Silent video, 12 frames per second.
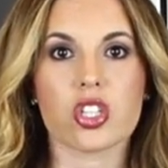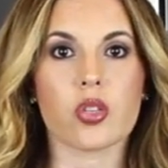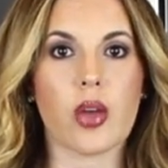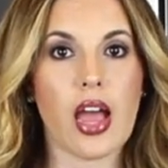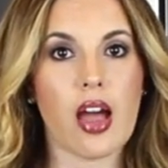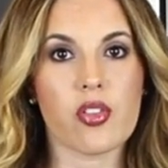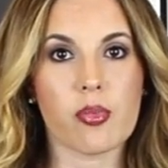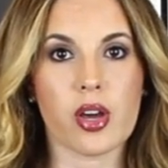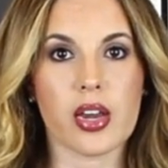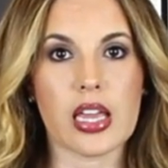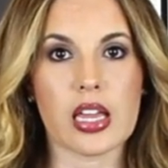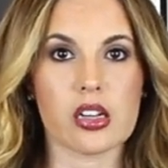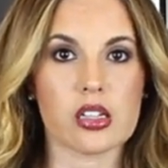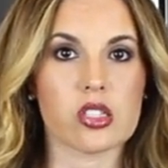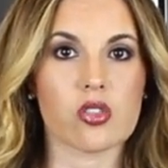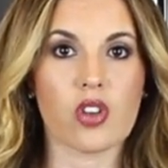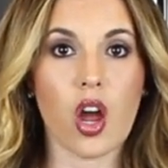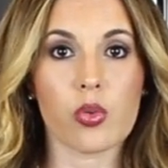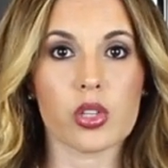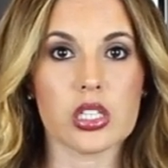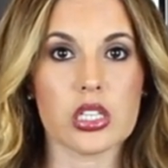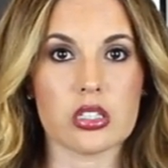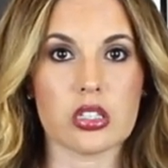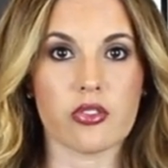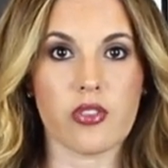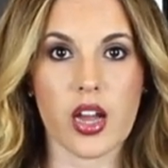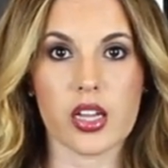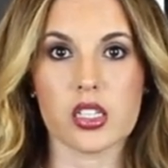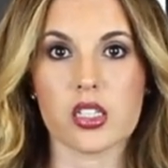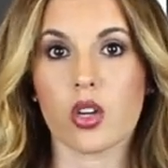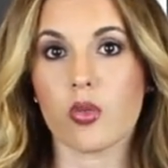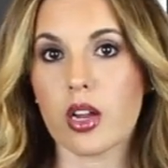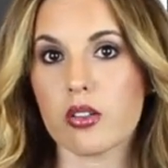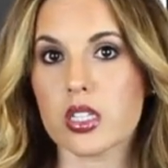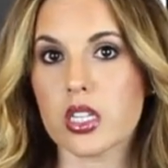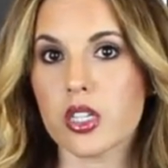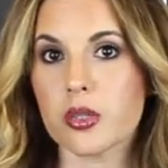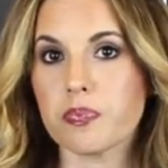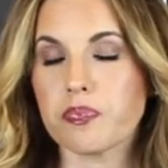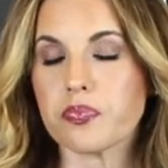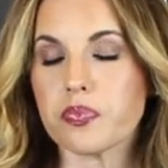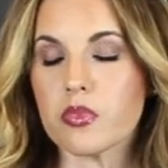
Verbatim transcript: just so I have them on hand because they're not really easy to find around here.